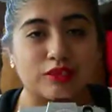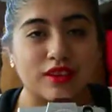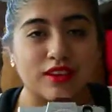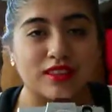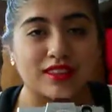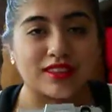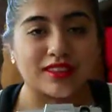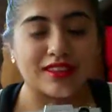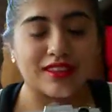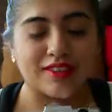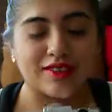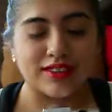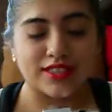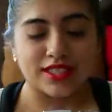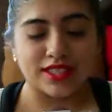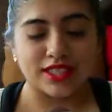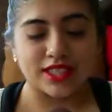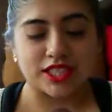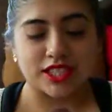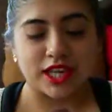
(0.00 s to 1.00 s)
with a
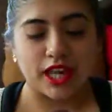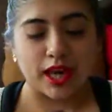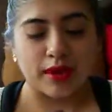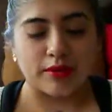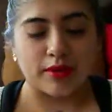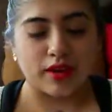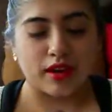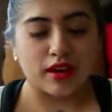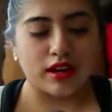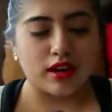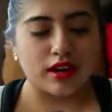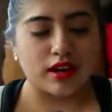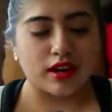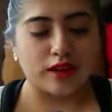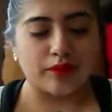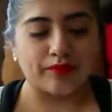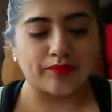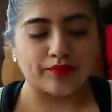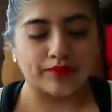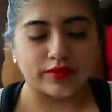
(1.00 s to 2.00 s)
vintage
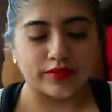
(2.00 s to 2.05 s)
camera.